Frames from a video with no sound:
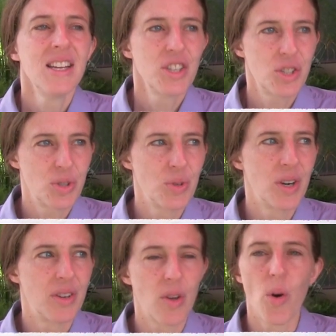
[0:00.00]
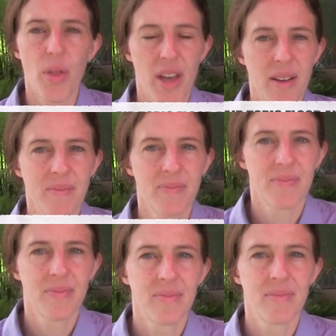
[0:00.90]
Sure. The whole thing?
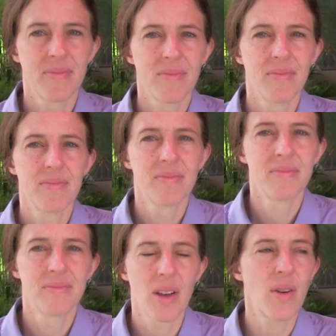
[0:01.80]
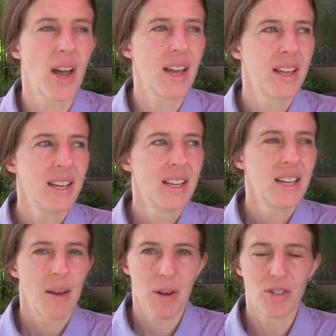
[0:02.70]
Yeah. Okay. About
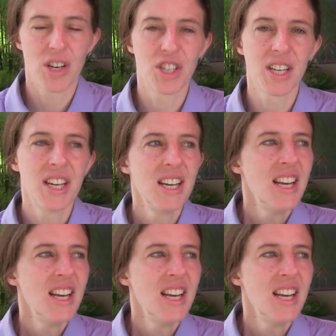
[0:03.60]
dredging. About dredging.